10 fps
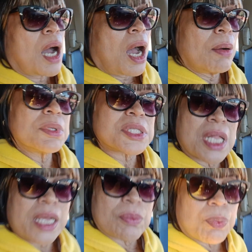I was
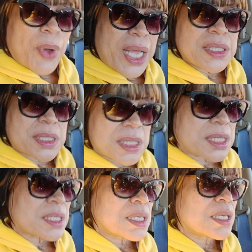like,
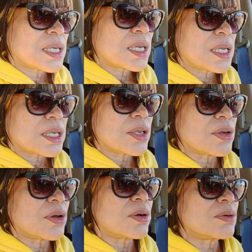what? You
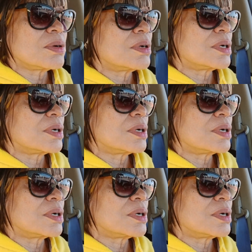know,